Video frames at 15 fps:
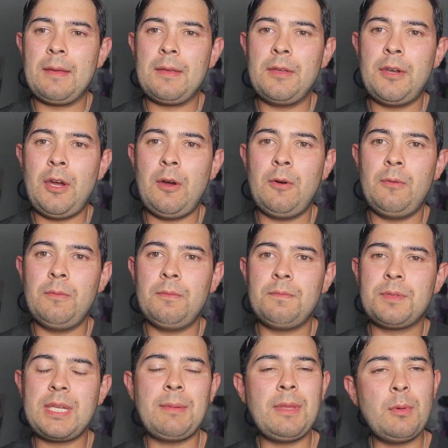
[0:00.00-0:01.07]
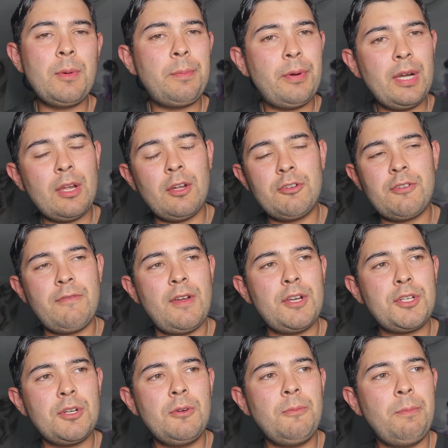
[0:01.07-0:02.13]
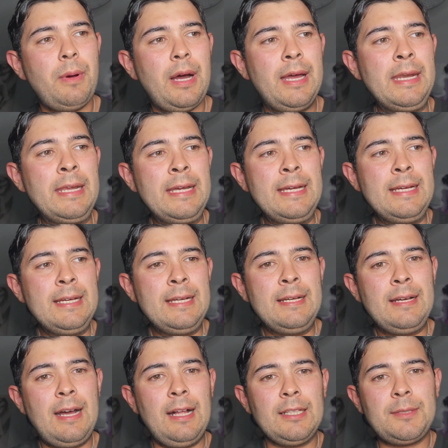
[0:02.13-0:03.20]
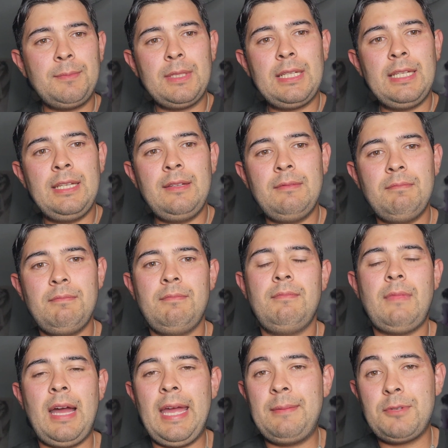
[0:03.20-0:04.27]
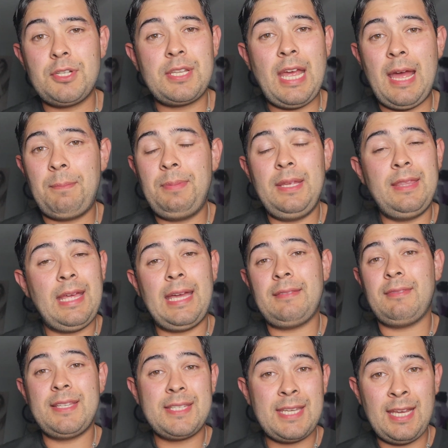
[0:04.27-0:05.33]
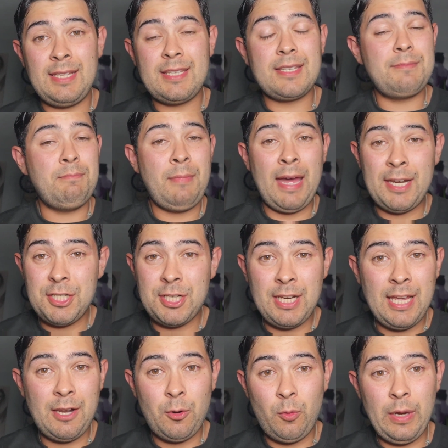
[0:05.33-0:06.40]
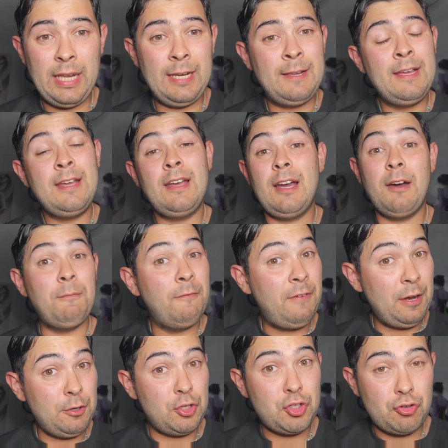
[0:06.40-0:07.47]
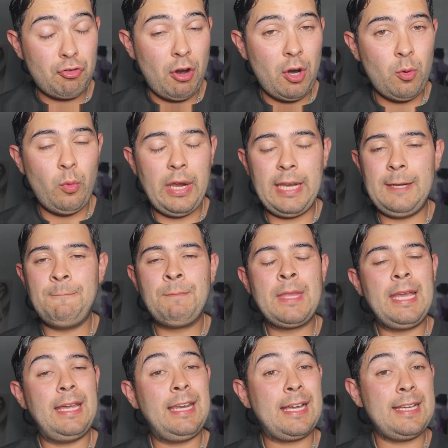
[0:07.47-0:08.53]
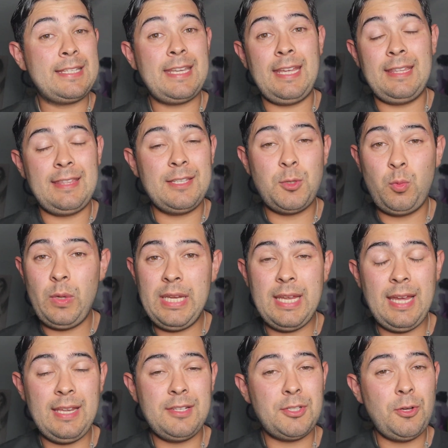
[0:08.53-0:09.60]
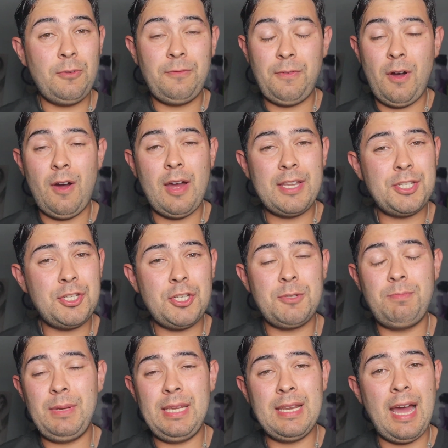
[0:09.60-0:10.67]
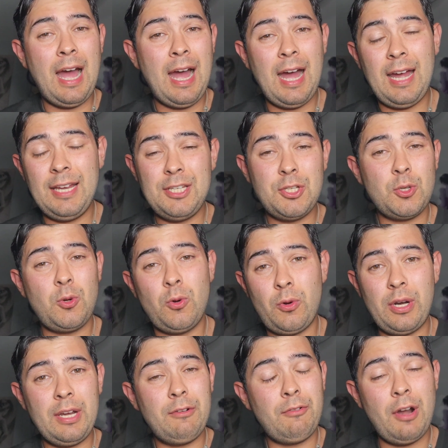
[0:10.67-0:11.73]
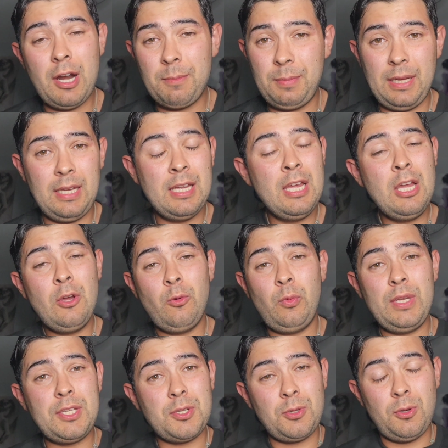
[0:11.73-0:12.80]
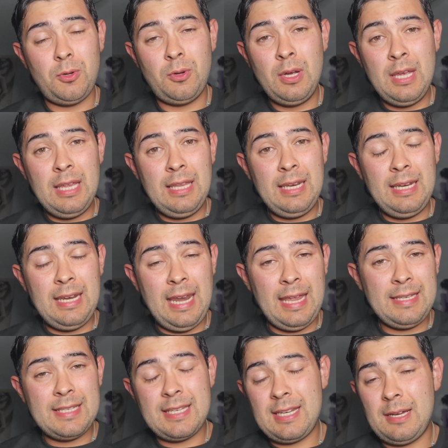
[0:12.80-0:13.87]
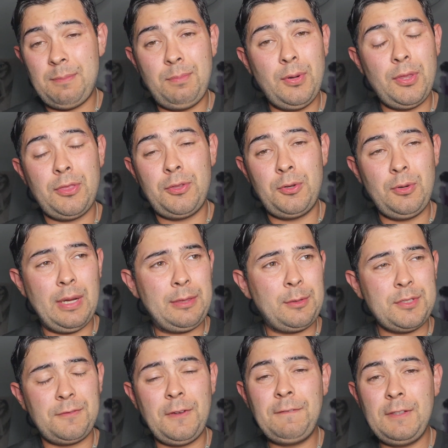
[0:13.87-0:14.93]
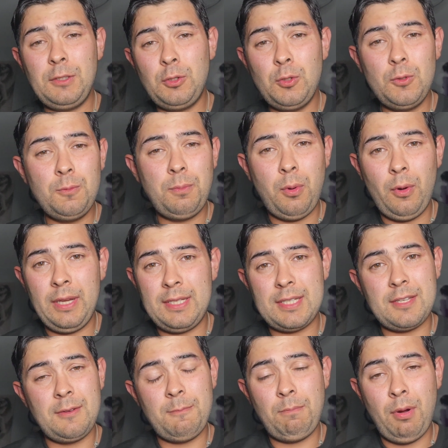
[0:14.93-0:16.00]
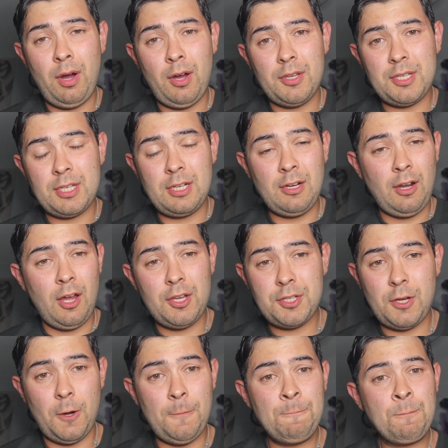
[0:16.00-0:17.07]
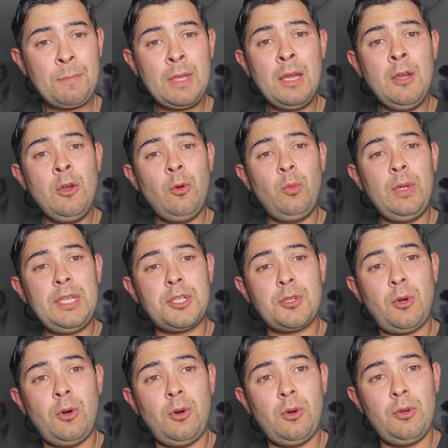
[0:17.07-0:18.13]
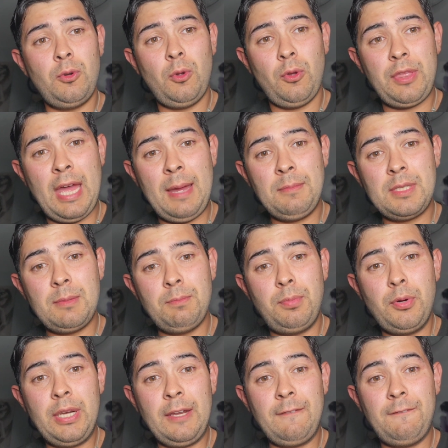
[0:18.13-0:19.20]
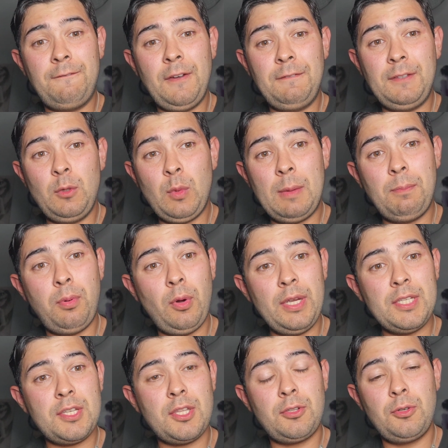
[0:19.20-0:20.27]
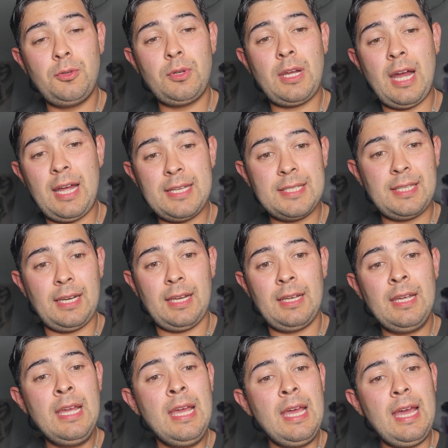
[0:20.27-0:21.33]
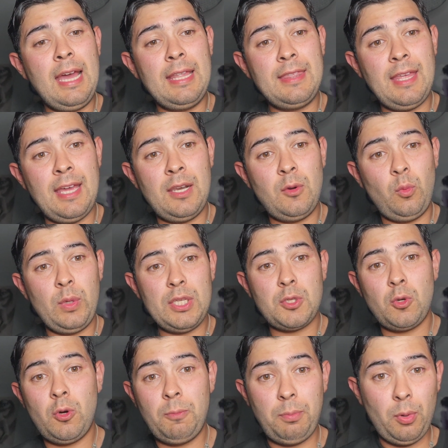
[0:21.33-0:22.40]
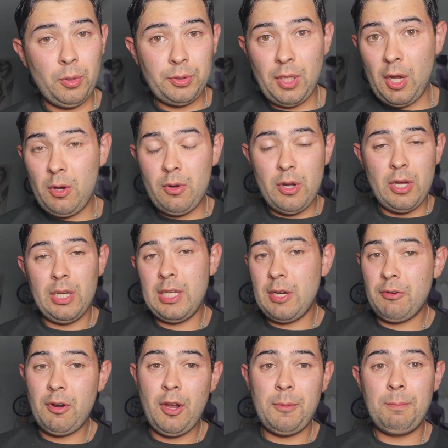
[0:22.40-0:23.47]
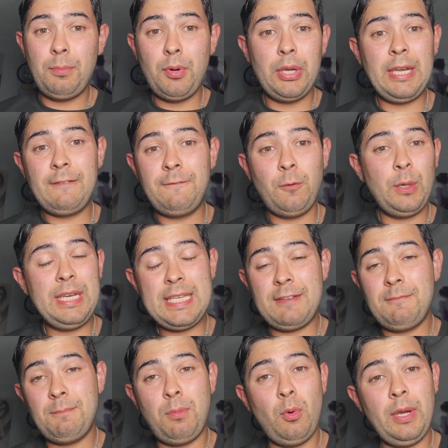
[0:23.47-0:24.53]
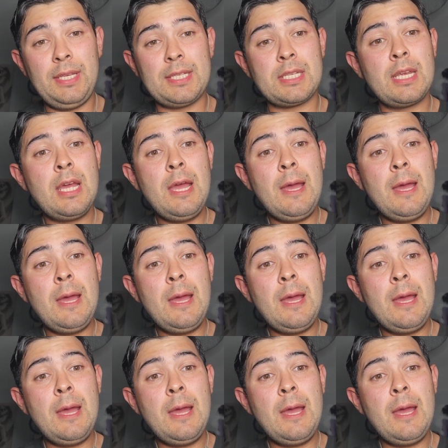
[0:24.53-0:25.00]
some of them were pretty controversial, but ultimately, I am just happy that the Saints managed to get a win, a very strong win. Like I say, this weekend so far has just been high scoring rugby. We saw Leinster put through, I think it was 52 points past Glasgow. We saw Northampton putting 51 points through Castres. And then we saw Bordeaux earlier on putting 47 points